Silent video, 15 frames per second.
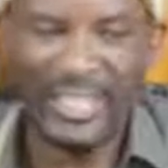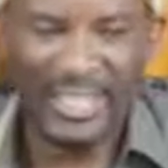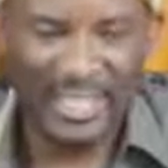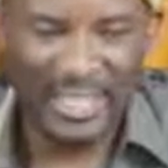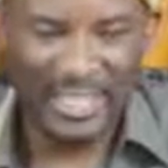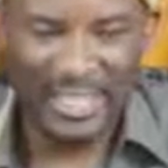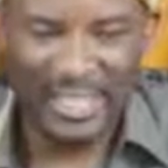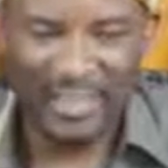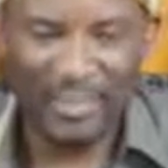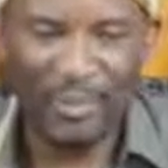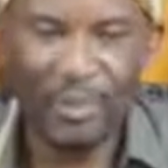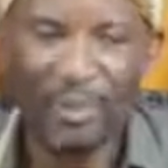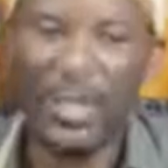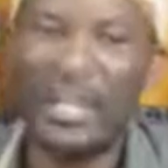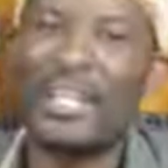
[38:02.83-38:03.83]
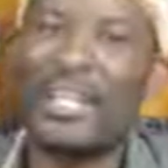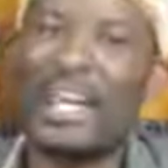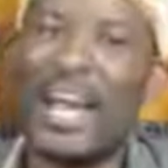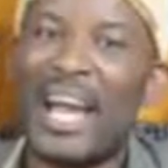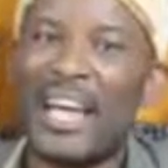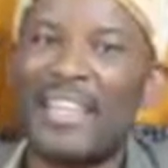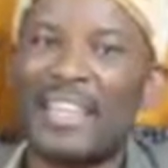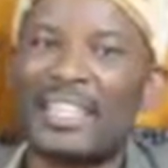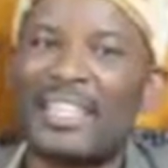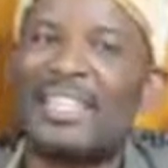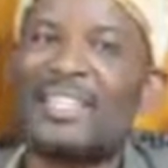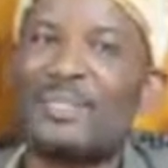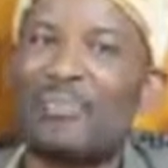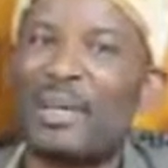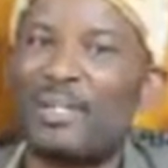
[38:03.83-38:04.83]
this, well, there are other
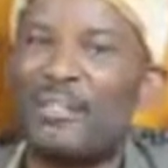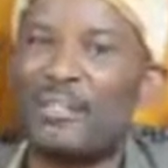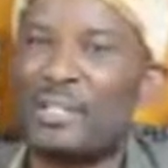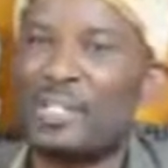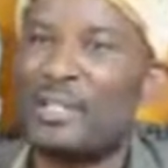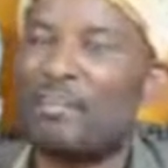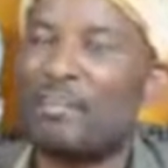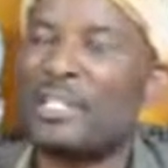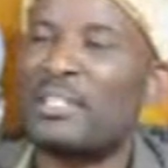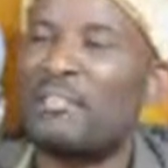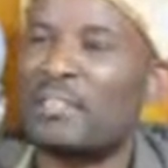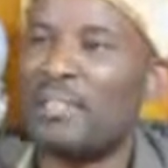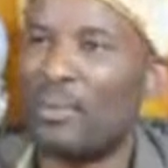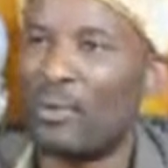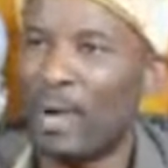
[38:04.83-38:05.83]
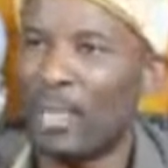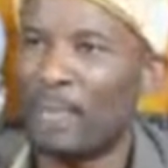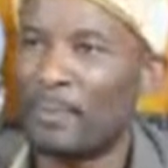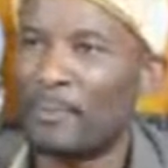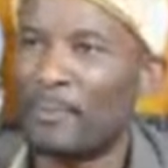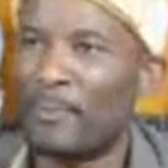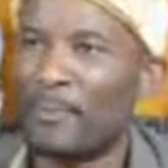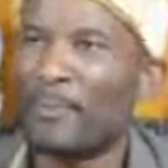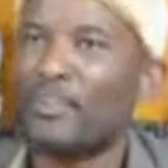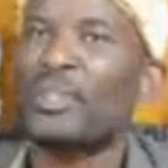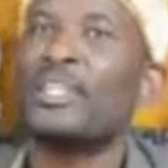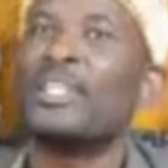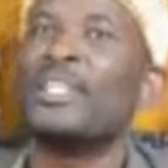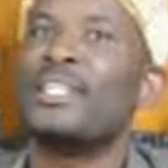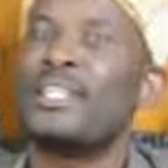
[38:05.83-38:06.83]
kings, but for this specific one,
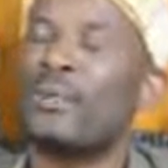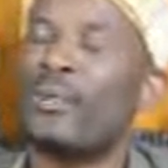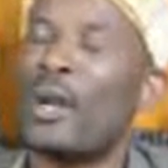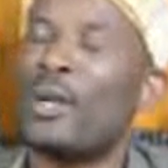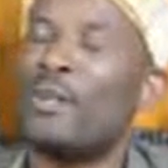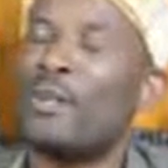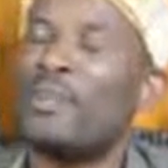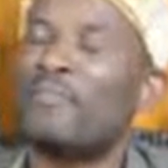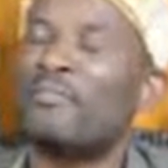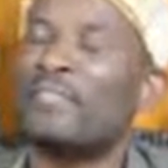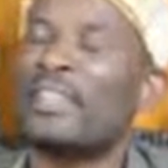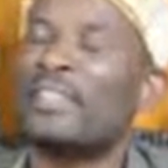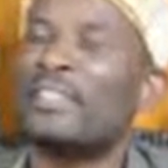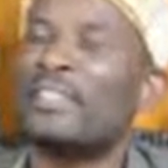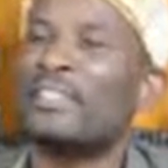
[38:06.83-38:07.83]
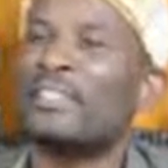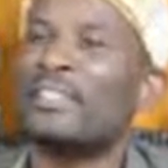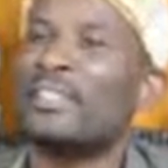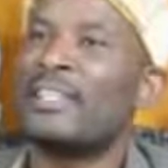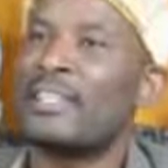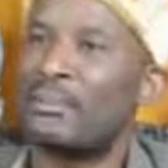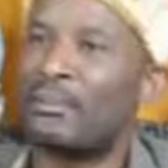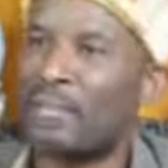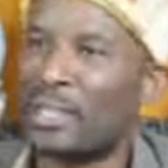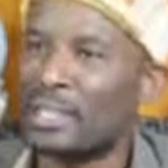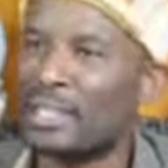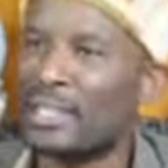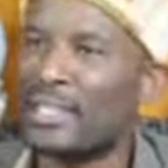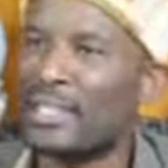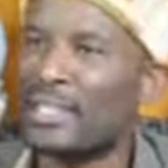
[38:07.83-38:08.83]
he's the one who was fighting the
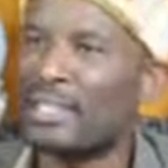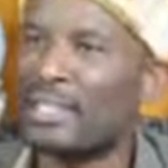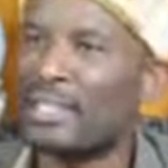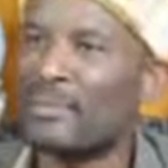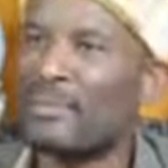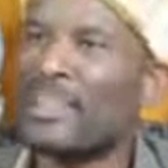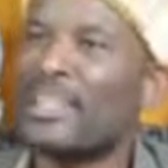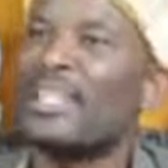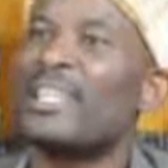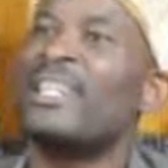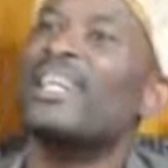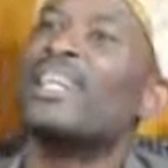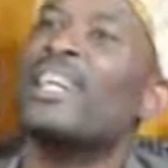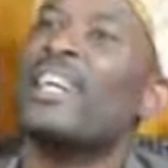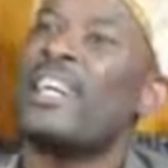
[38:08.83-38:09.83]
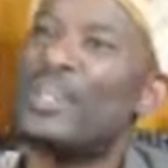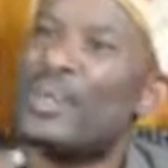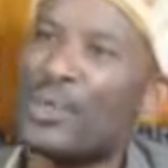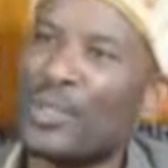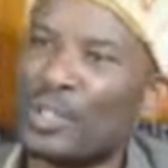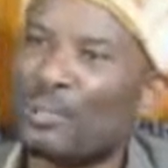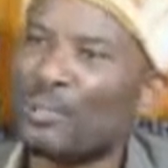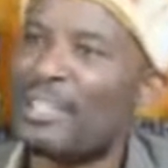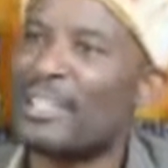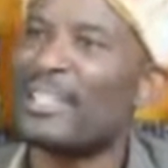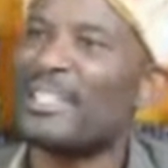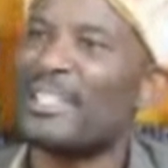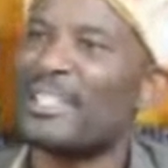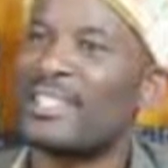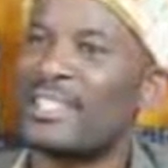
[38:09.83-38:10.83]
prison systems and hospital
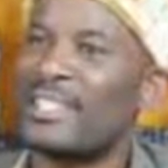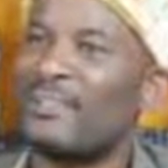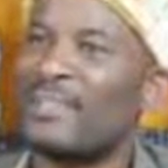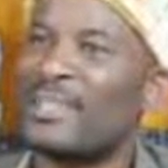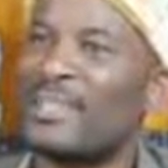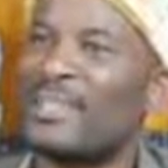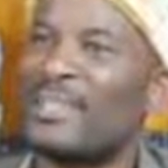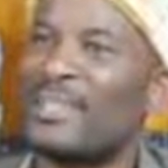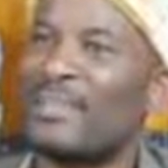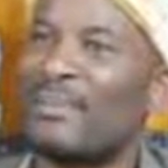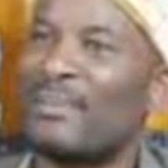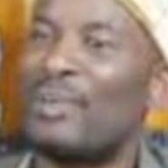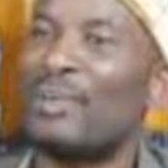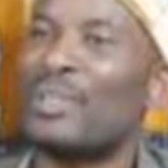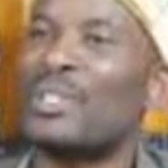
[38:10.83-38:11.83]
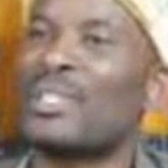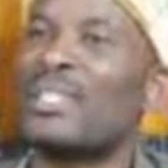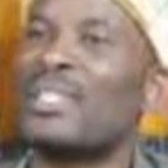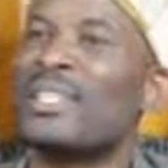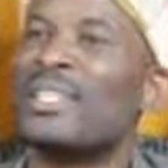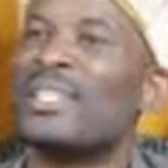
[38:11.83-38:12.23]
systems, because